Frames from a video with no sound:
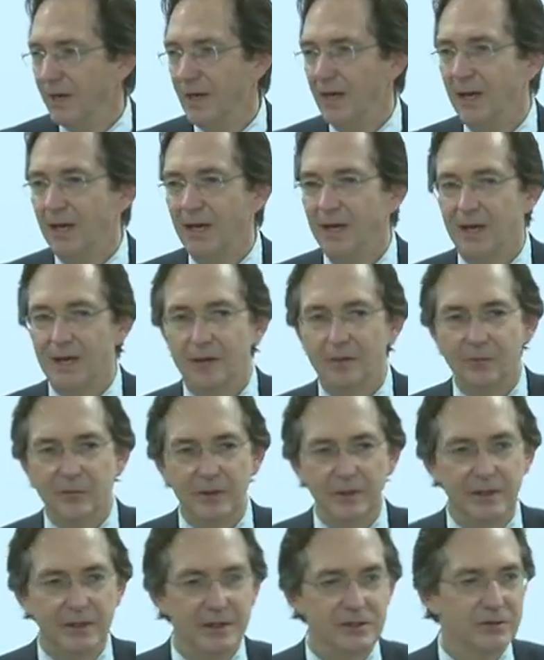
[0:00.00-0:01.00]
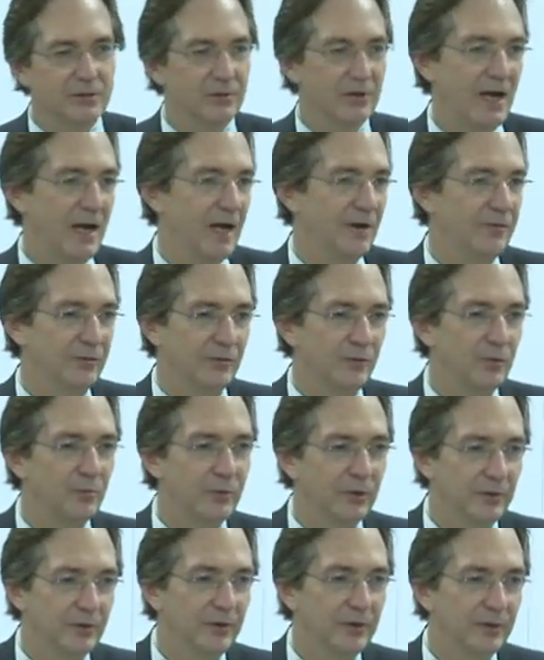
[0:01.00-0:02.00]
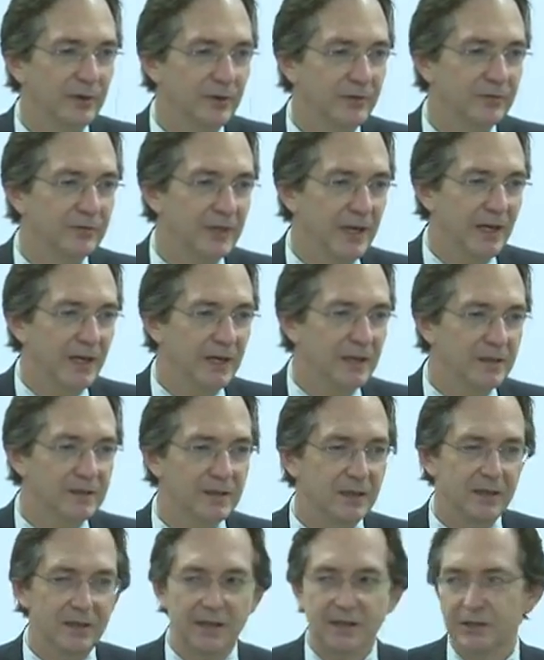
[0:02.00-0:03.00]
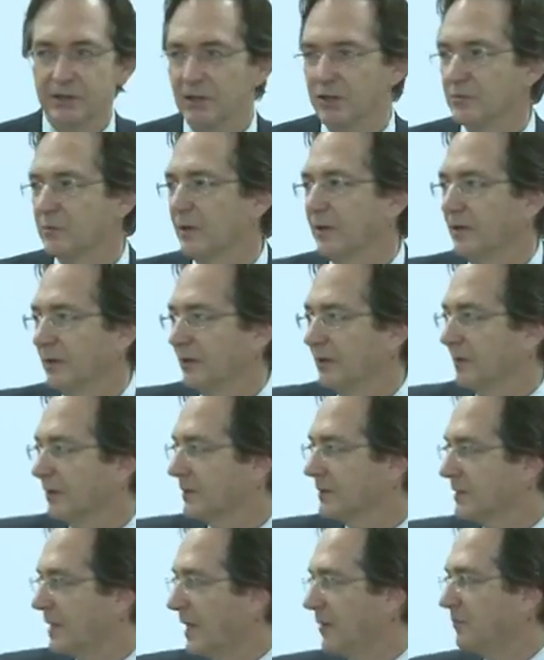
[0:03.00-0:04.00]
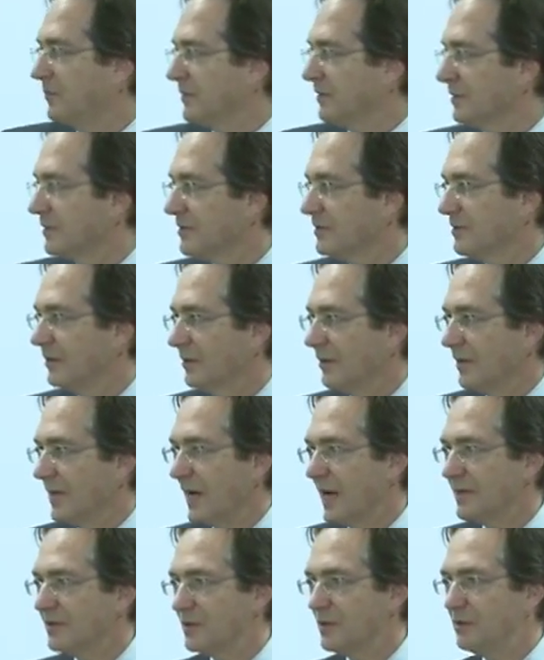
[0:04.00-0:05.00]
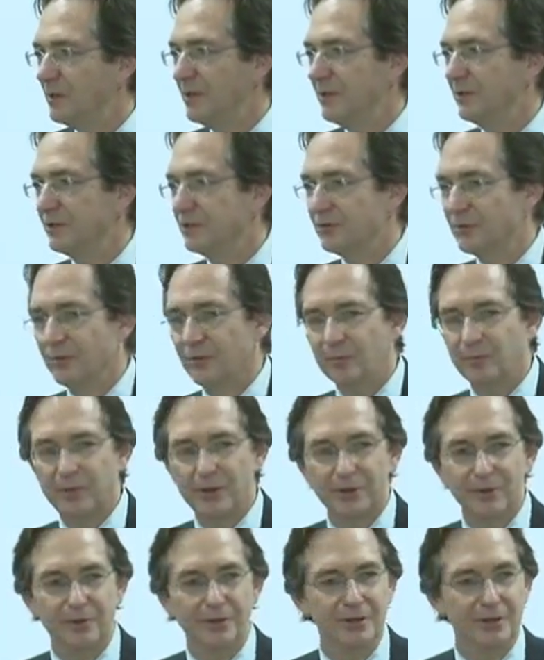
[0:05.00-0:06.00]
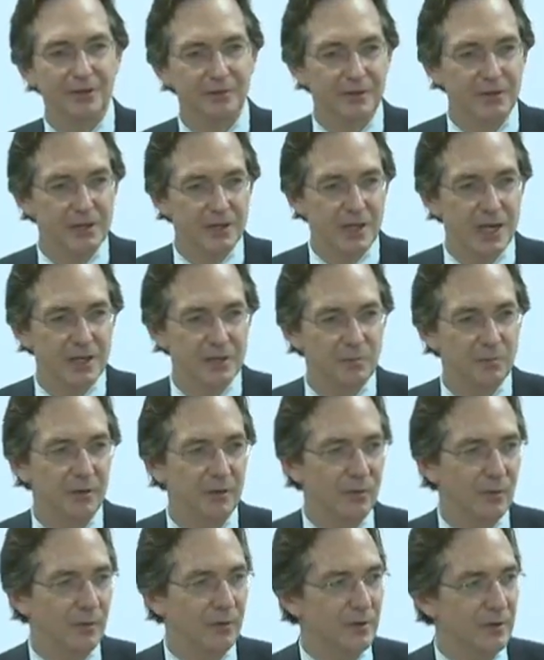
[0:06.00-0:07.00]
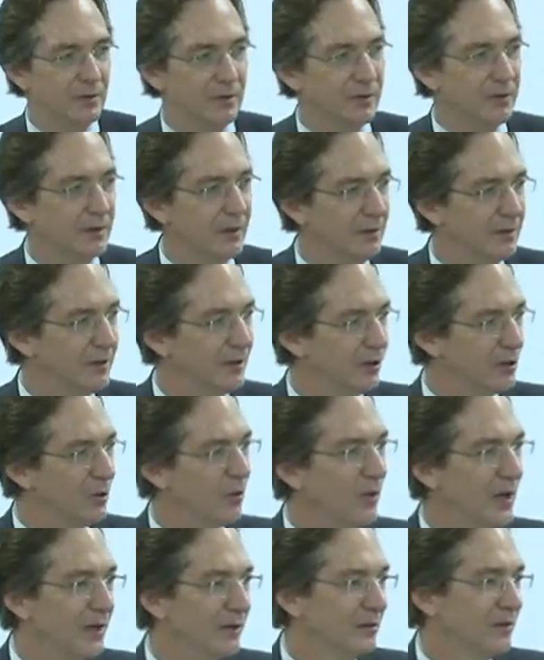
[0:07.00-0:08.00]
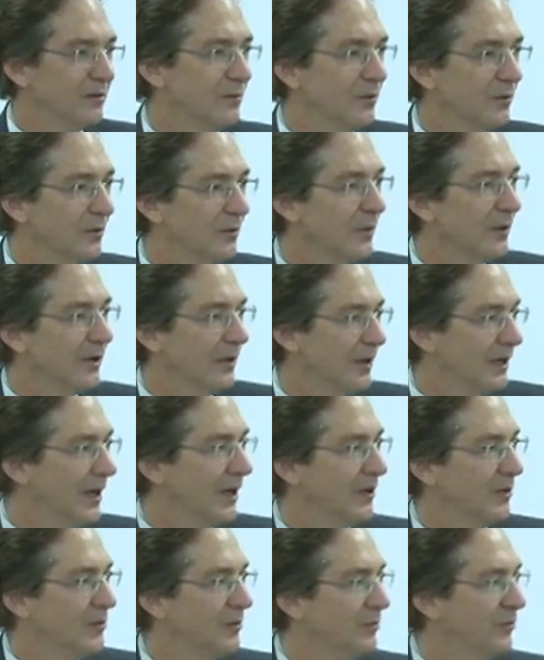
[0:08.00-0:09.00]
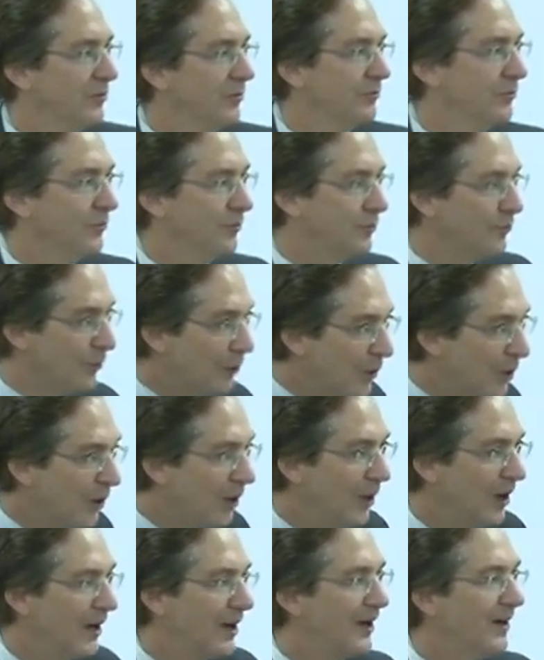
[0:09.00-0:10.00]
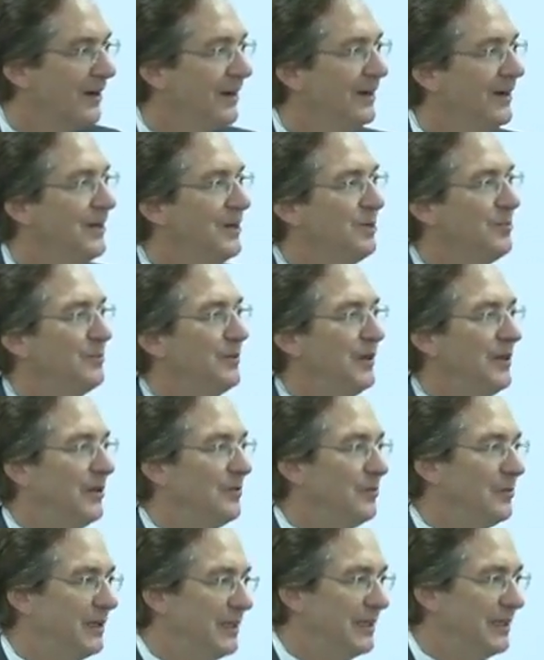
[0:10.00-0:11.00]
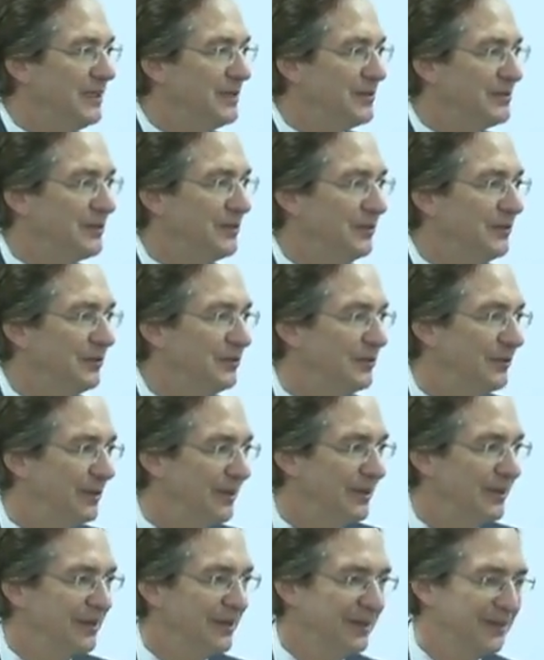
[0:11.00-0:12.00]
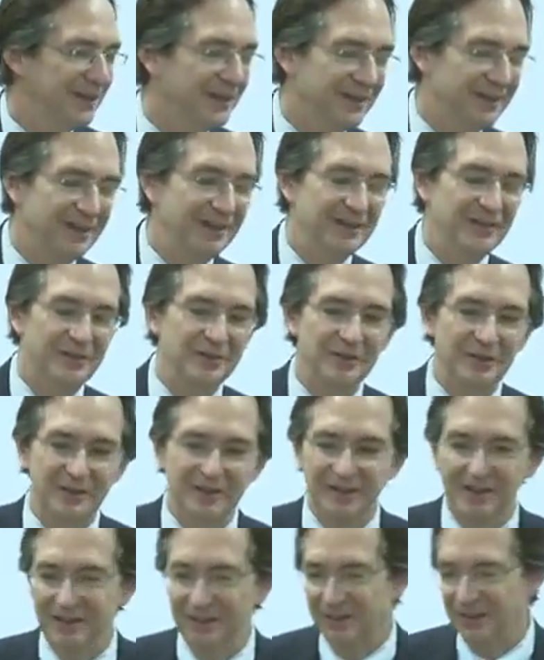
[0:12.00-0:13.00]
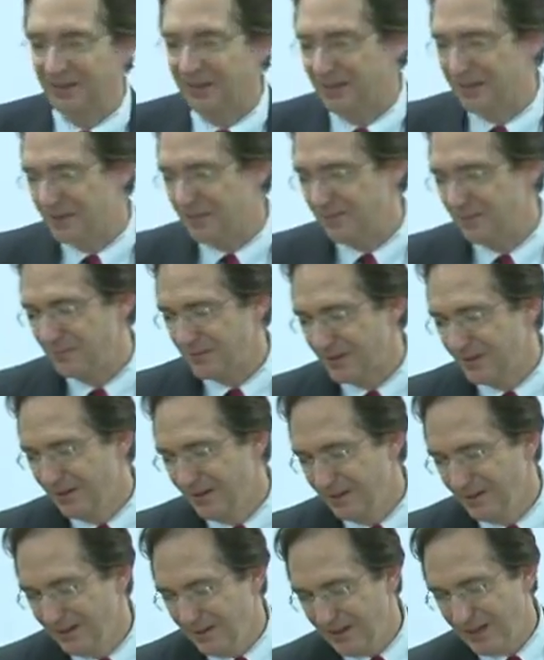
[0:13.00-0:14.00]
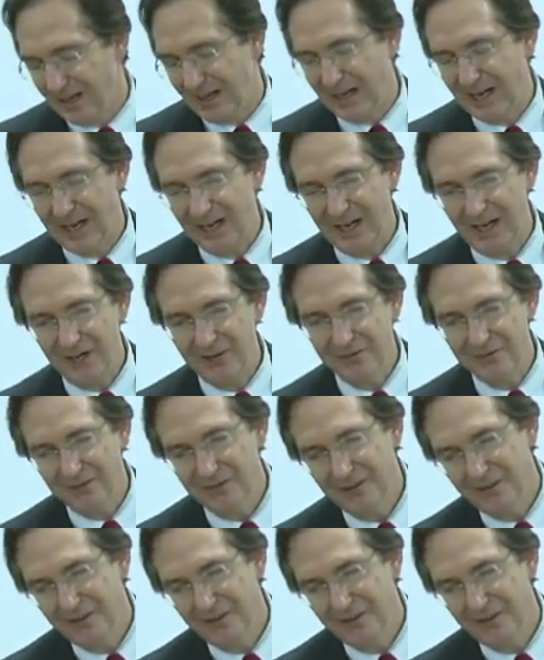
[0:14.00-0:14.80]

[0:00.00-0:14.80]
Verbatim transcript: and release her after a period of days, and then she's readily accepted. So there has to be this sort of period of adjustment where you get acquainted with one another before being released into the, into the um, hive.